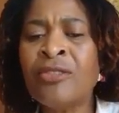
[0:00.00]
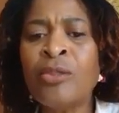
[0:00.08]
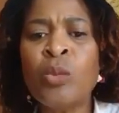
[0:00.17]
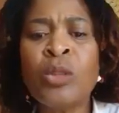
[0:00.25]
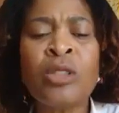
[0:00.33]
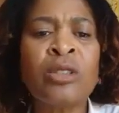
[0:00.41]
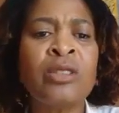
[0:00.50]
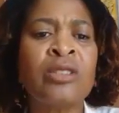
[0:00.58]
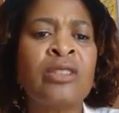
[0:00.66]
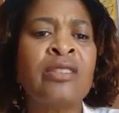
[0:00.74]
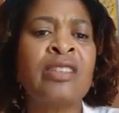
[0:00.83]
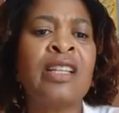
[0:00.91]

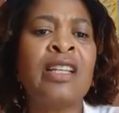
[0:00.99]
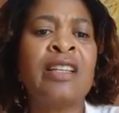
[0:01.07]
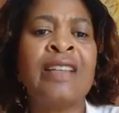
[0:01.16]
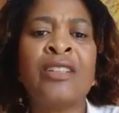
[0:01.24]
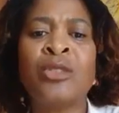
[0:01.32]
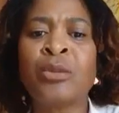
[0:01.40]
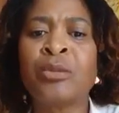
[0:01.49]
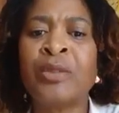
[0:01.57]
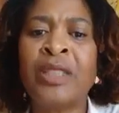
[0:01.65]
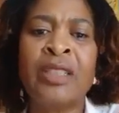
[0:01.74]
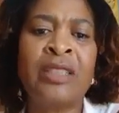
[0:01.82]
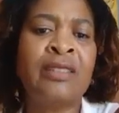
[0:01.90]
words that you
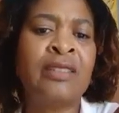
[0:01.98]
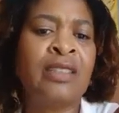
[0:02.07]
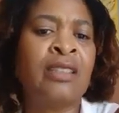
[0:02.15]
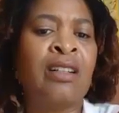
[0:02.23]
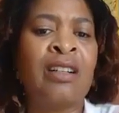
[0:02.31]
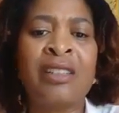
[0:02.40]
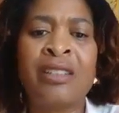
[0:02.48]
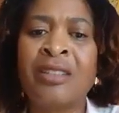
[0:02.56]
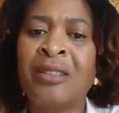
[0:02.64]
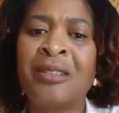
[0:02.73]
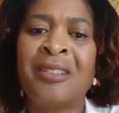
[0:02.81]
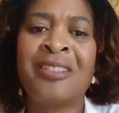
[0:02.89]
read in
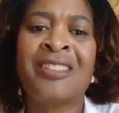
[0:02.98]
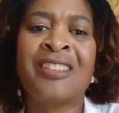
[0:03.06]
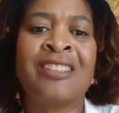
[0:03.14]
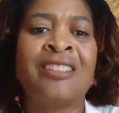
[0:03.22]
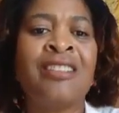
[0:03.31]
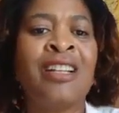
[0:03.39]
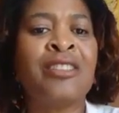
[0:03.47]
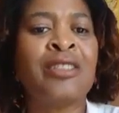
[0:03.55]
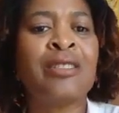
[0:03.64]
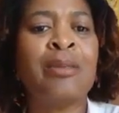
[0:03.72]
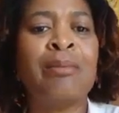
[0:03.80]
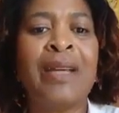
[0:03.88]
articles. It's not
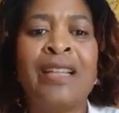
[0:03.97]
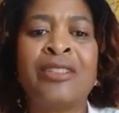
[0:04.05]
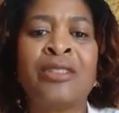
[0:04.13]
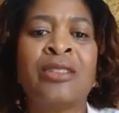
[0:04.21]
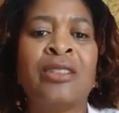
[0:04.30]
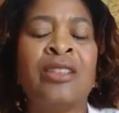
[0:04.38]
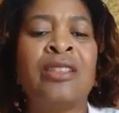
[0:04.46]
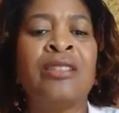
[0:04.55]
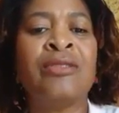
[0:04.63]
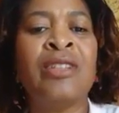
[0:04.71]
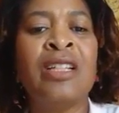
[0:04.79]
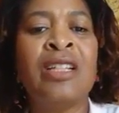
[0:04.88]
just a matter of